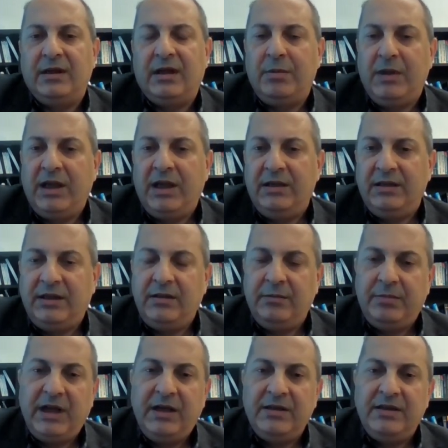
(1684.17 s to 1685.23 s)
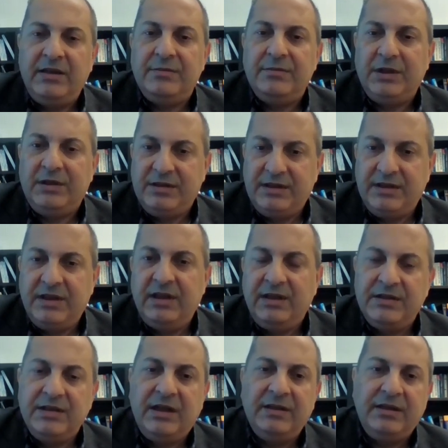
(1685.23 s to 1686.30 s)
applied in practice, but still
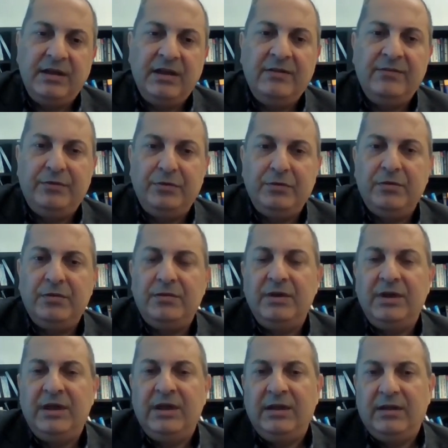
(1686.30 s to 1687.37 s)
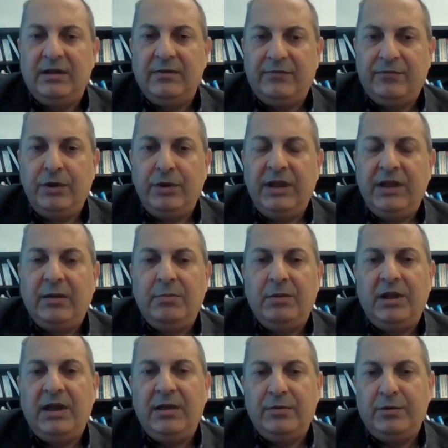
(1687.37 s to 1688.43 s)
is not enough to fully
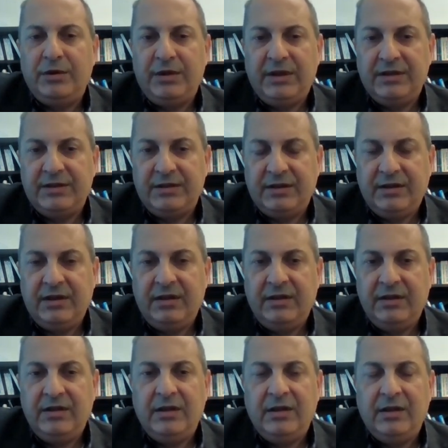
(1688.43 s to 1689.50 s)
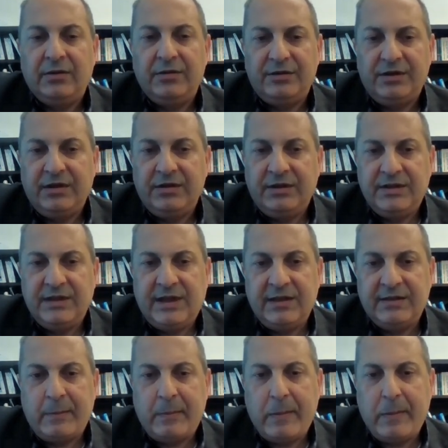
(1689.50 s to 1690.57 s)
apply robotics in construction
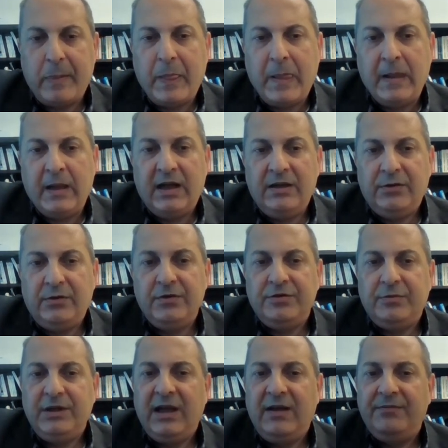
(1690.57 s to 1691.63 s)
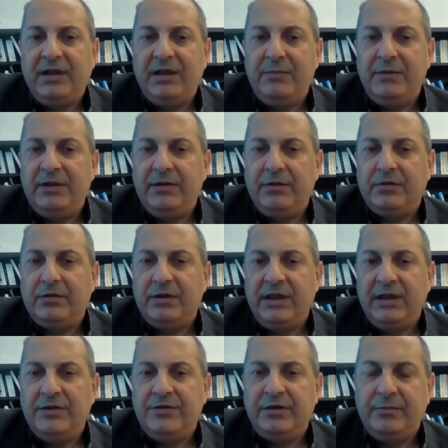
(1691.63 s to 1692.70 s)
sites. And also we have the limited
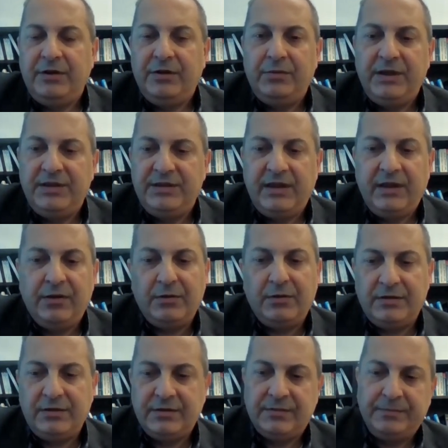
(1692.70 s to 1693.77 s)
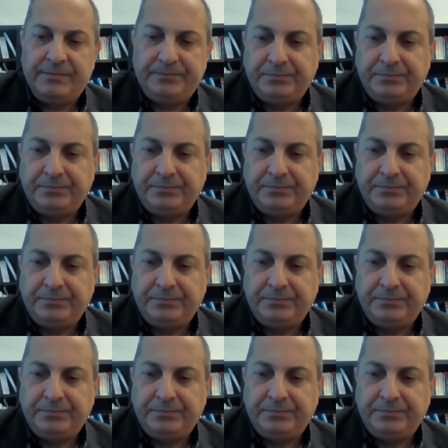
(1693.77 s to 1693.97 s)
coordination between stakeholders.